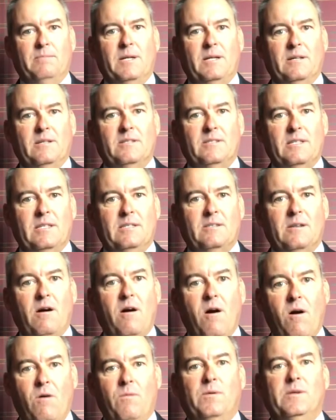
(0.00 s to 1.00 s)
because He's
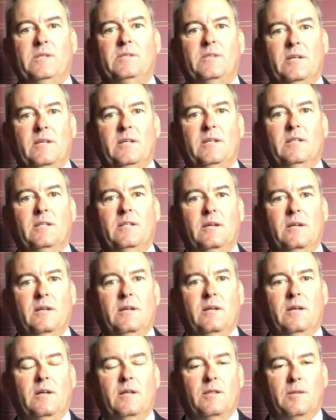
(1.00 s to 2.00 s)
always in
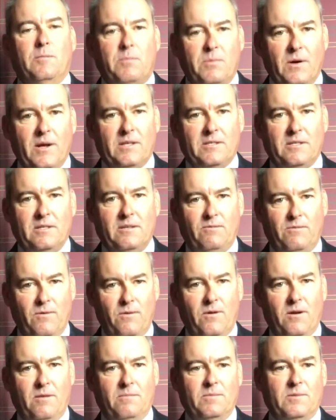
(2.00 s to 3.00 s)
the present form.